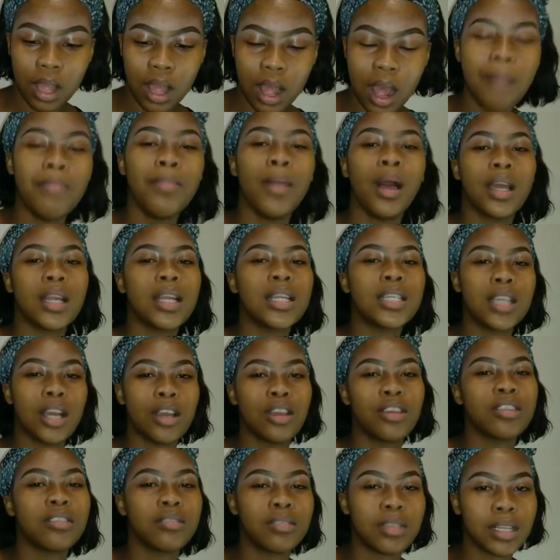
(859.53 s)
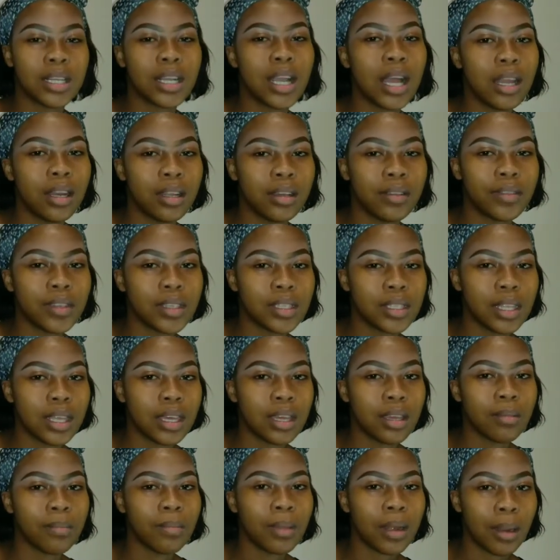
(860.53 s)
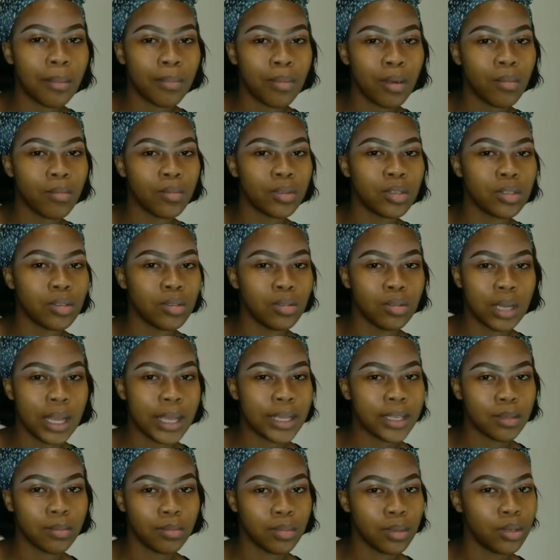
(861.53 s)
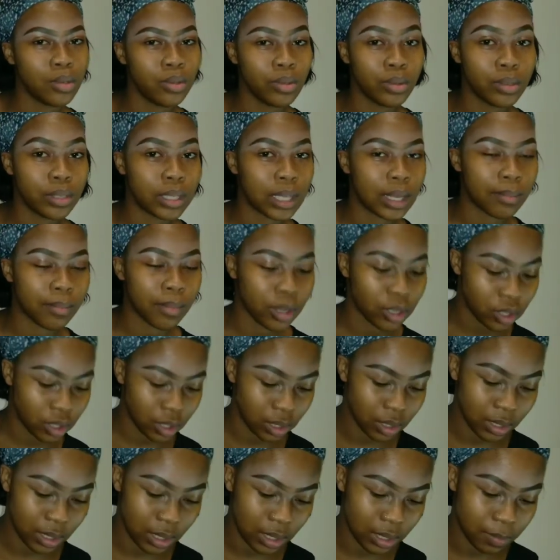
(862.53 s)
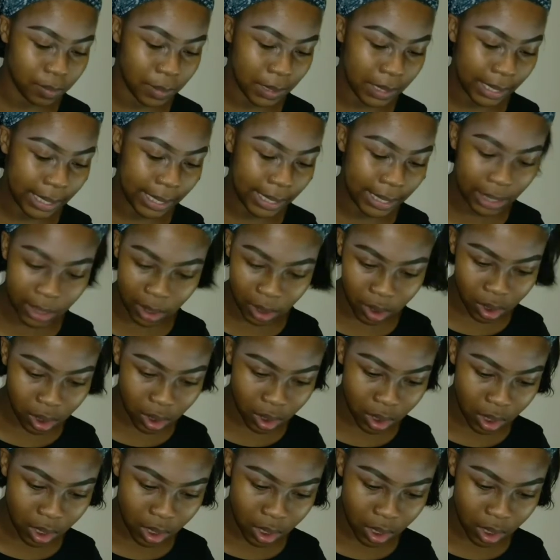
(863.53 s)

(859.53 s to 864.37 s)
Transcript: I'm not gonna tell you the real color of this thing, but I promise you it hasn't been used that much since it's been cleaned.